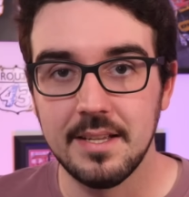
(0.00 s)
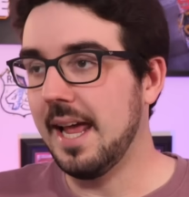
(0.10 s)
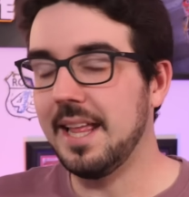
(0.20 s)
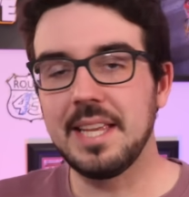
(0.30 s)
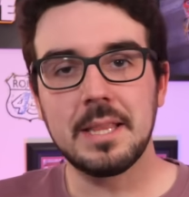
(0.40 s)

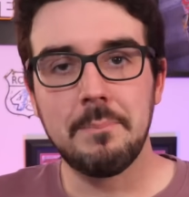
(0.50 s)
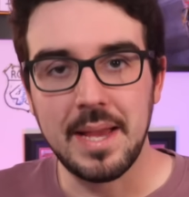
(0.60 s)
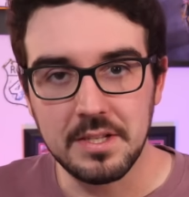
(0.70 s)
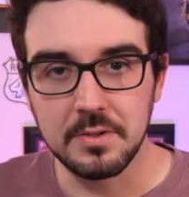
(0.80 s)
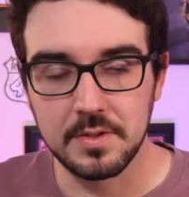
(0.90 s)
And I think the
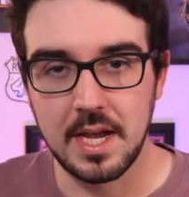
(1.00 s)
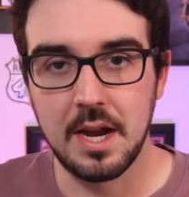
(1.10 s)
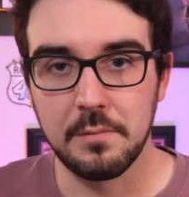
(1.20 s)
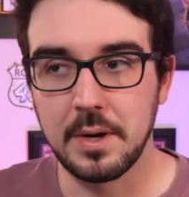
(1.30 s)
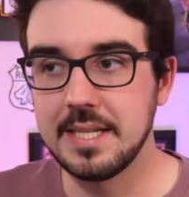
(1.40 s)
mental side
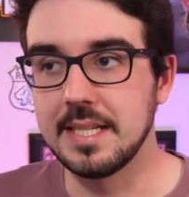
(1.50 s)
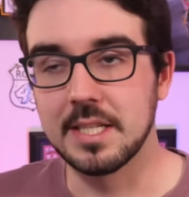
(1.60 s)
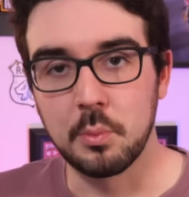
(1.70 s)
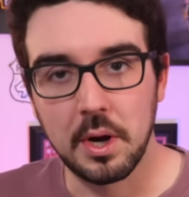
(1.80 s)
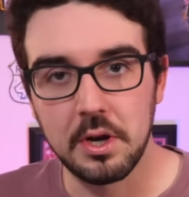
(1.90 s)
of racing
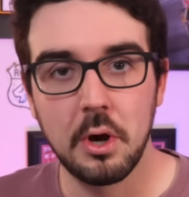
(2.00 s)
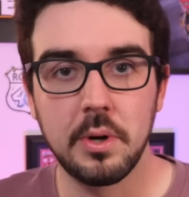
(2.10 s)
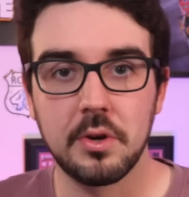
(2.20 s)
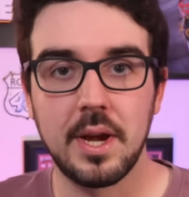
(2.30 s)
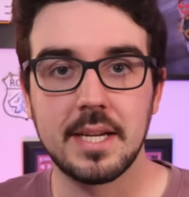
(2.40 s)
is where
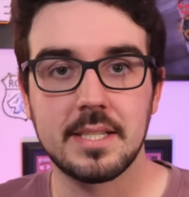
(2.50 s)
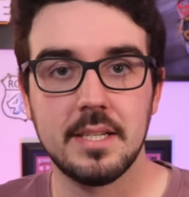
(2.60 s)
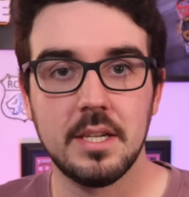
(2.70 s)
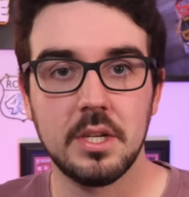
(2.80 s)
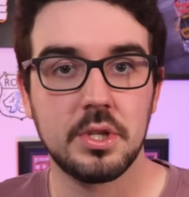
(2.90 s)
Noah
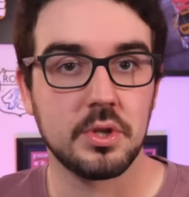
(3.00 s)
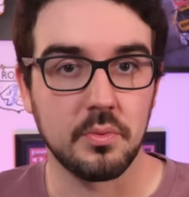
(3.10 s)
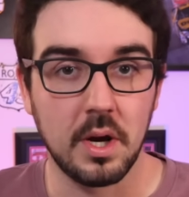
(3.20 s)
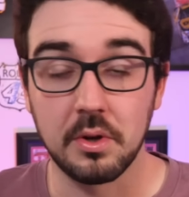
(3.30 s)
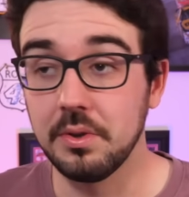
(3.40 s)
Gregson
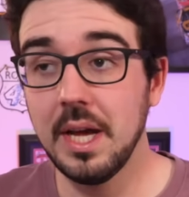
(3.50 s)
struggled,